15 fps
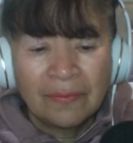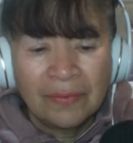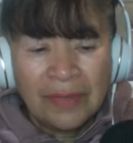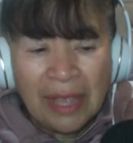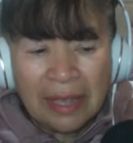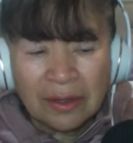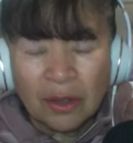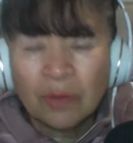
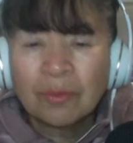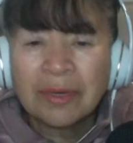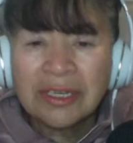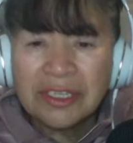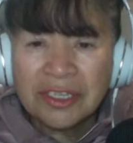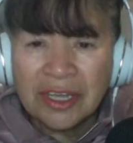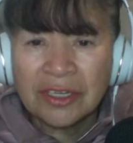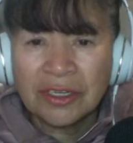that
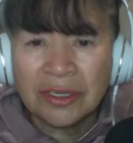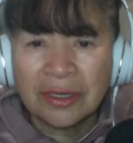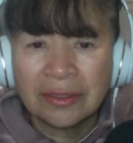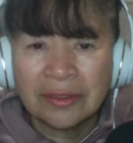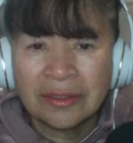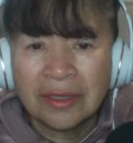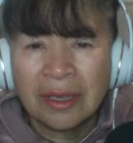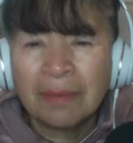
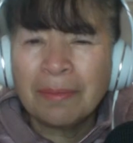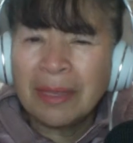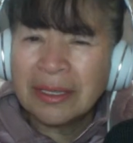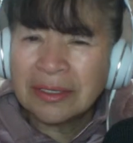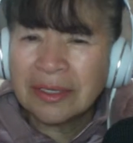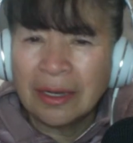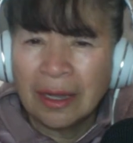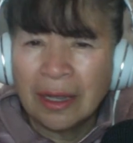conversation, it
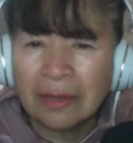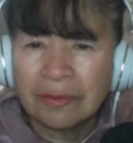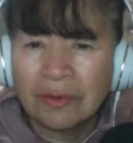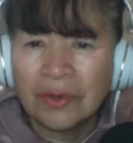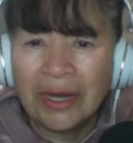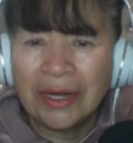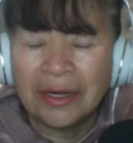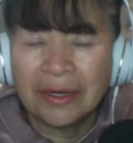means a lot to
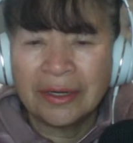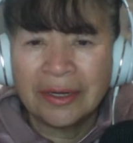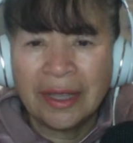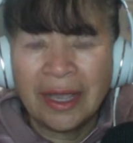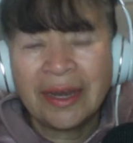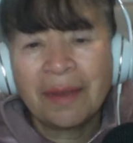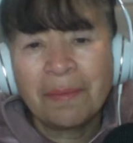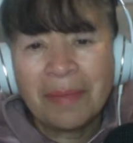her
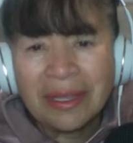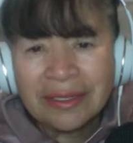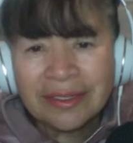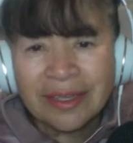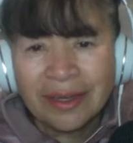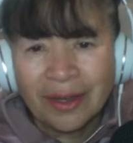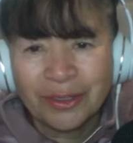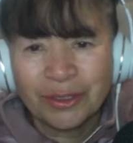and it means
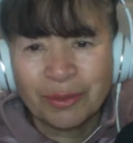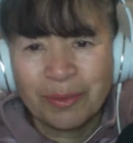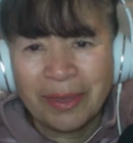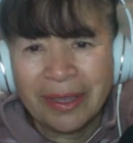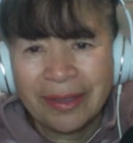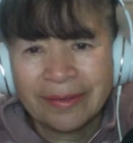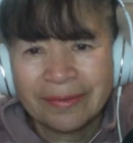a lot to me.